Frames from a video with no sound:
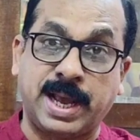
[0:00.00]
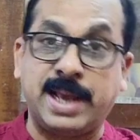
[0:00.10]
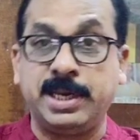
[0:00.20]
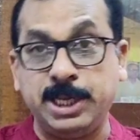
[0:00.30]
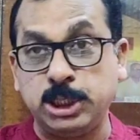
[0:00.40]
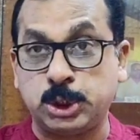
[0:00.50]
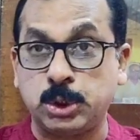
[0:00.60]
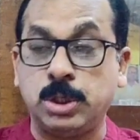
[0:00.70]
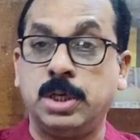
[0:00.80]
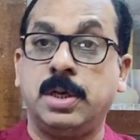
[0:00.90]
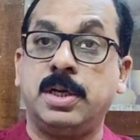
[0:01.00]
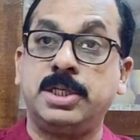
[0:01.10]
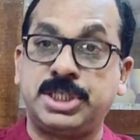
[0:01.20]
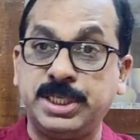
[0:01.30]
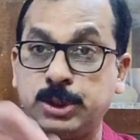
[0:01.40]
can
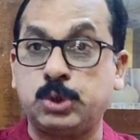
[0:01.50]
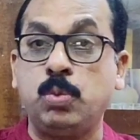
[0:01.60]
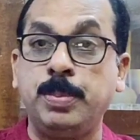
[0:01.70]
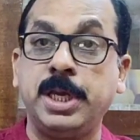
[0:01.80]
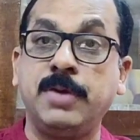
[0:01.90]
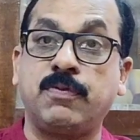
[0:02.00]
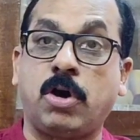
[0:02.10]
she sue me